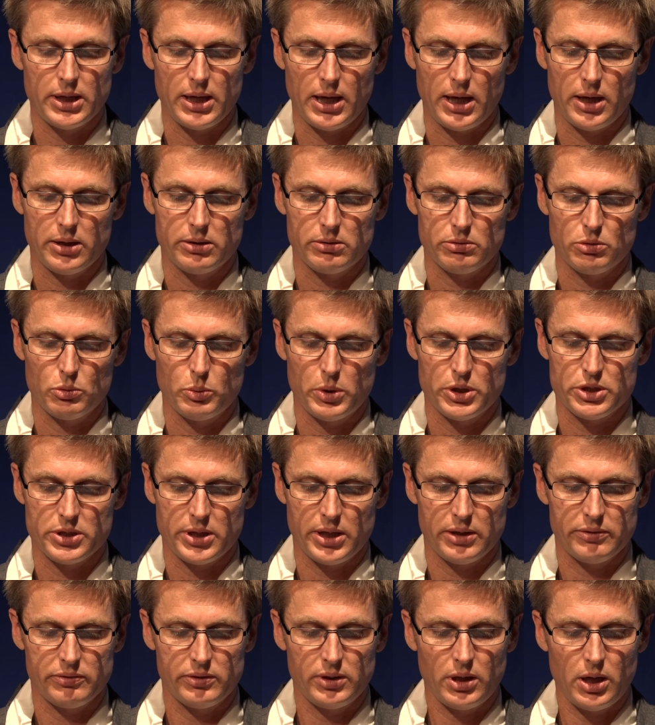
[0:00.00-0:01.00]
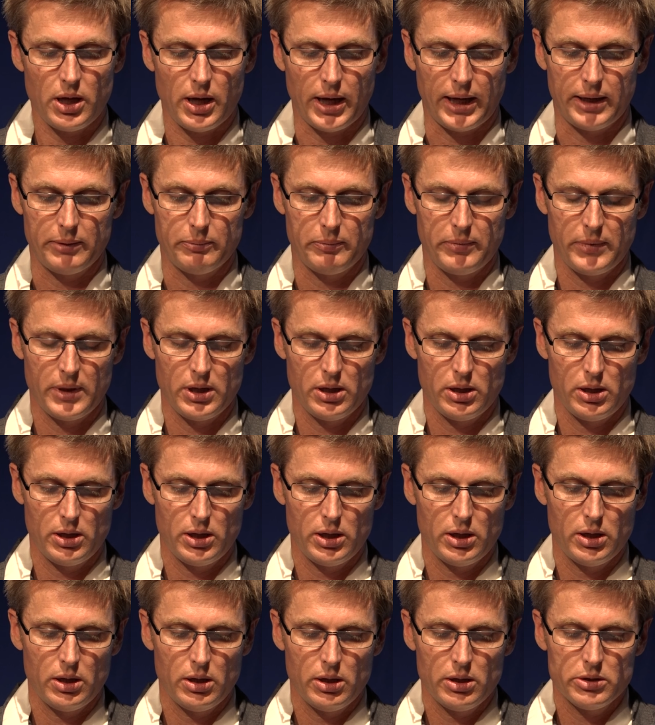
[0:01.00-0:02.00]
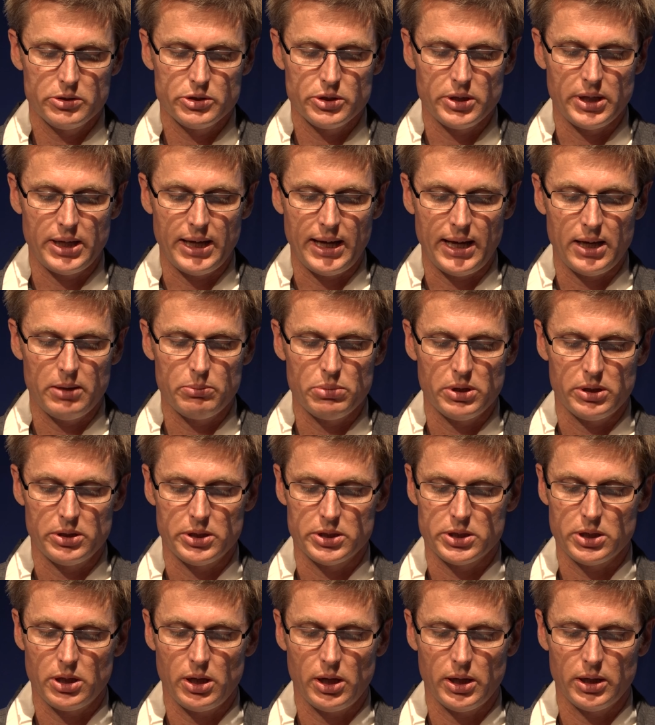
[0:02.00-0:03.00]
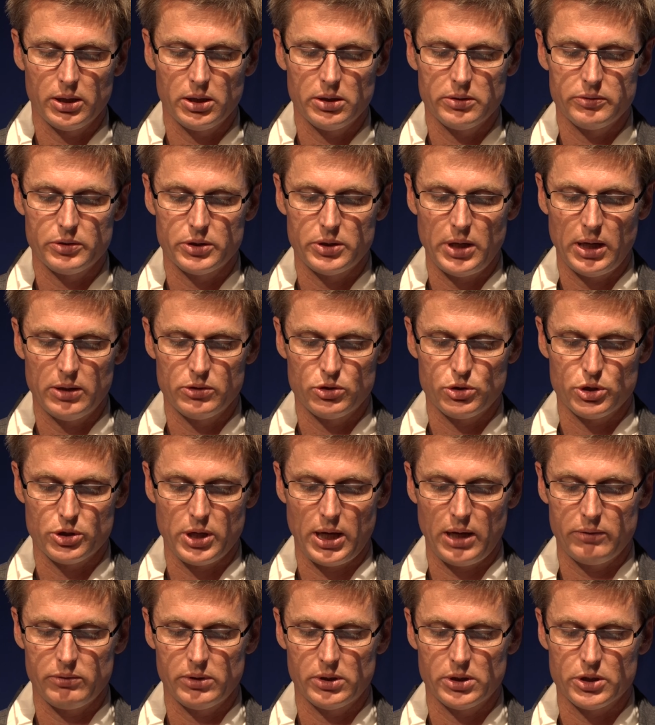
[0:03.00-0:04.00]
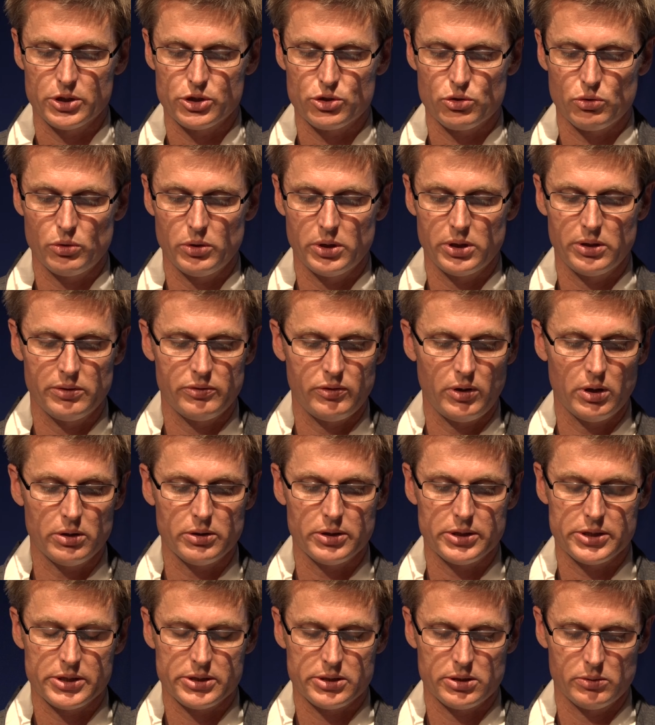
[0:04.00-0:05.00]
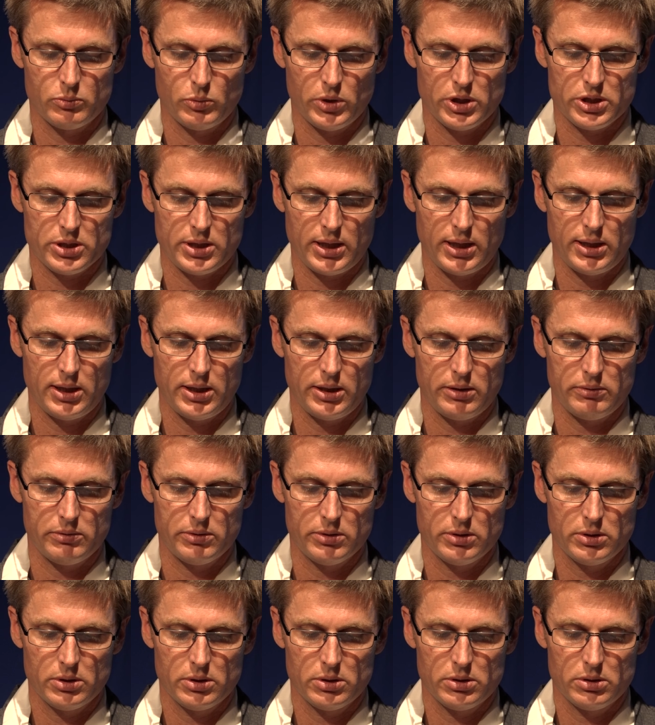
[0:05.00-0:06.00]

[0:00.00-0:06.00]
the air through which they fly, to the ape and the tiger for just having destroyed the forests in which they live,